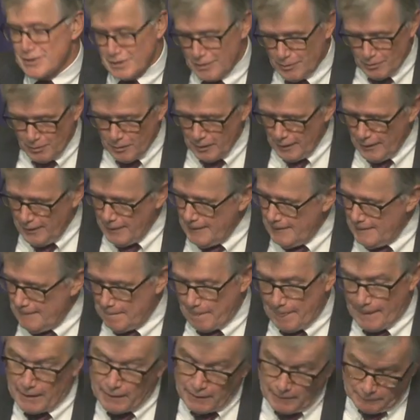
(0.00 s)
So,
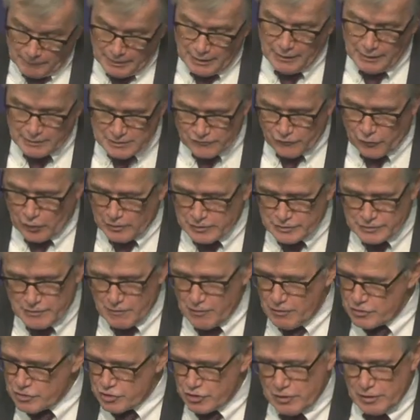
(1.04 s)
and as far as
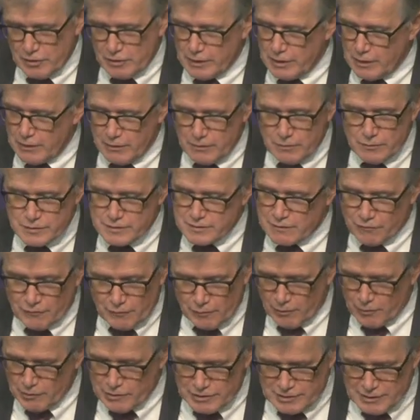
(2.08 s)
cost sharing goes, of
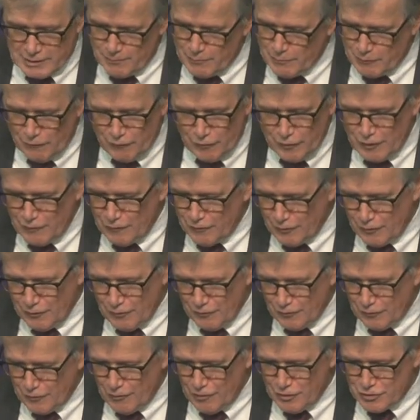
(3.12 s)
course, I'm in favor
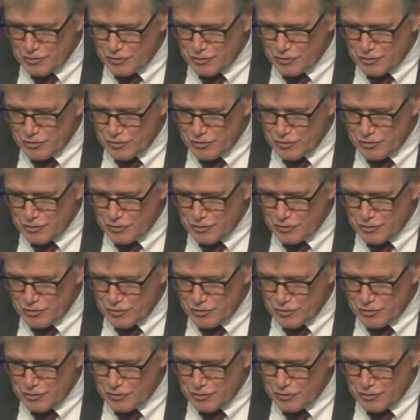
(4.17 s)
of